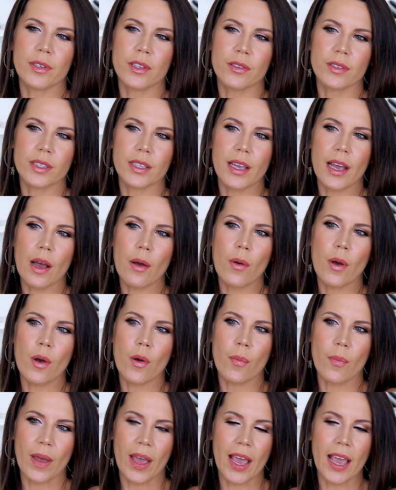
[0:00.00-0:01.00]
Do you see how
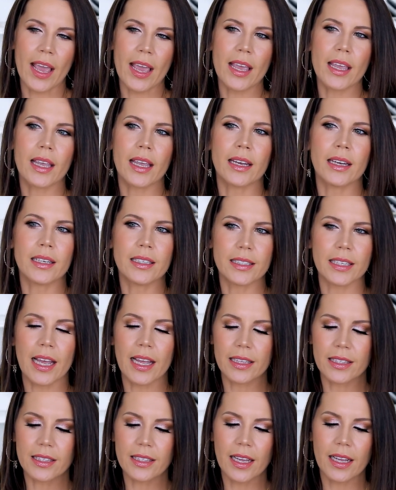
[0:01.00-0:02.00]
opaque and
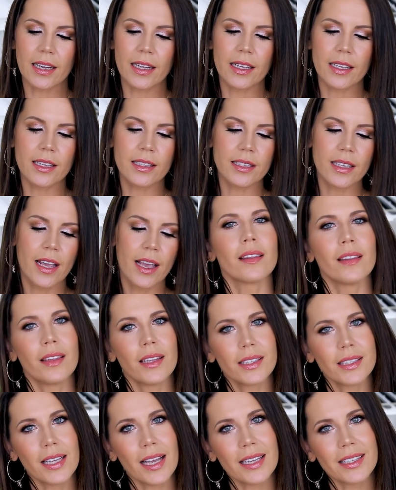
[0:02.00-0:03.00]
intense that is?
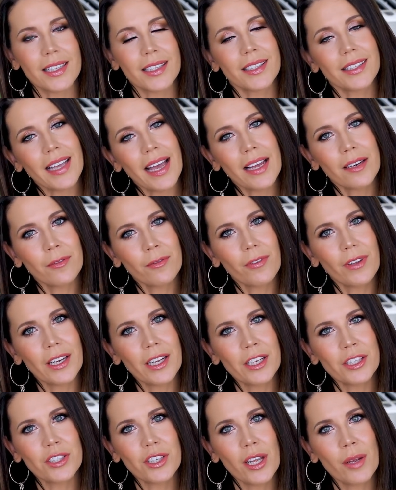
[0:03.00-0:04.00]
This has a satin
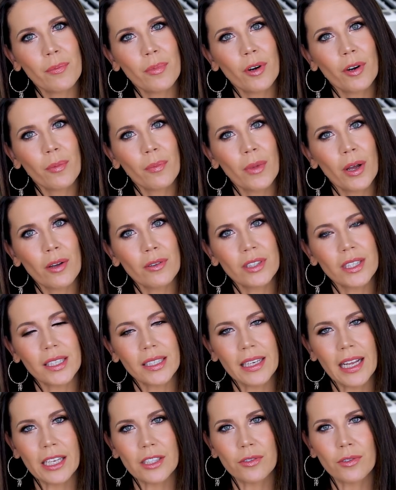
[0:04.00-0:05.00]
finish. It promotes
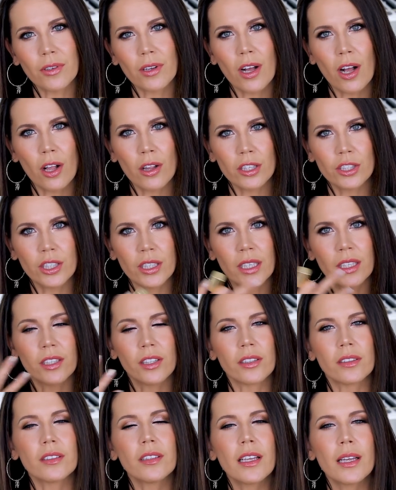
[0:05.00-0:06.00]
natural collagen in
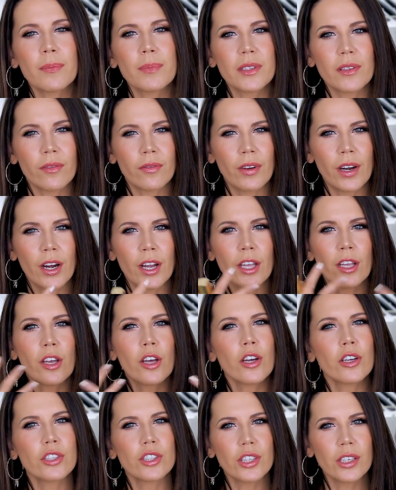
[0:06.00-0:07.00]
your lips. Very
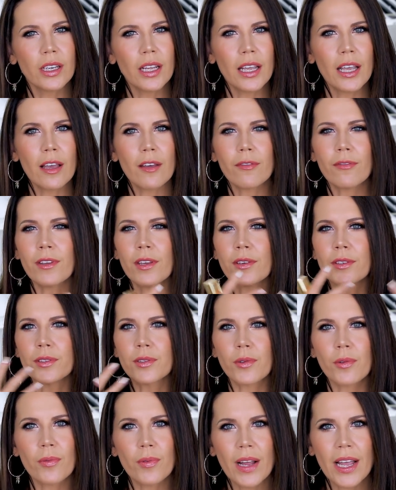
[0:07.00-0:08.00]
cushiony. It
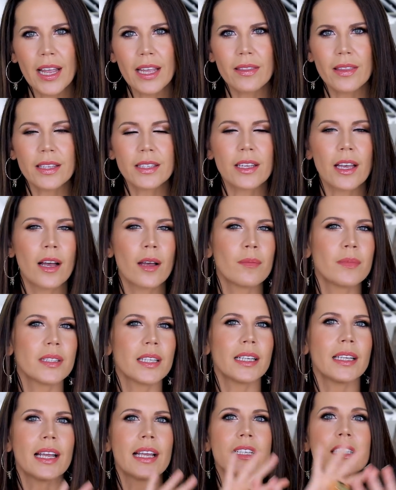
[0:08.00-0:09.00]
feels great. This comes
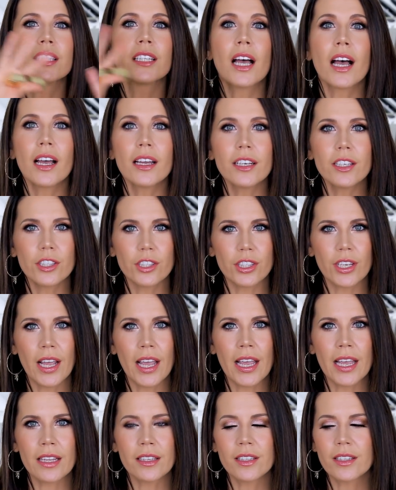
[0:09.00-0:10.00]
in a ton of
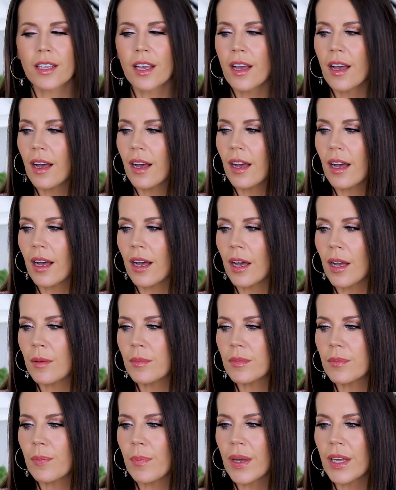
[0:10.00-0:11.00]
shades,
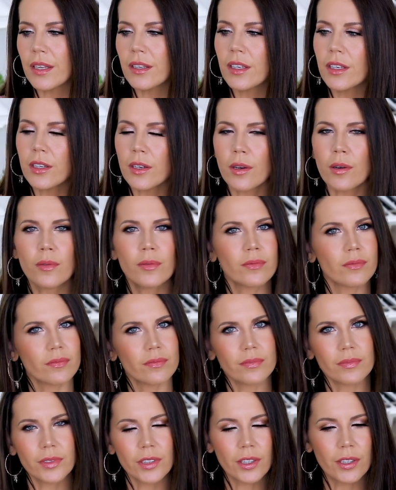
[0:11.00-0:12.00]
um, but you know,
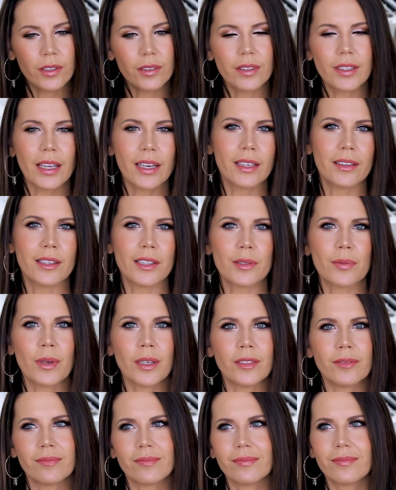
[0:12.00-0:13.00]
you're getting this
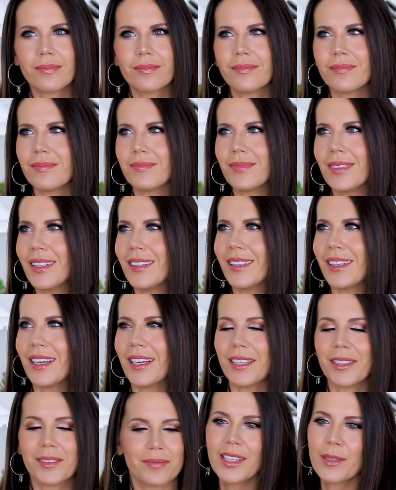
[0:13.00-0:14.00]
one in the kit.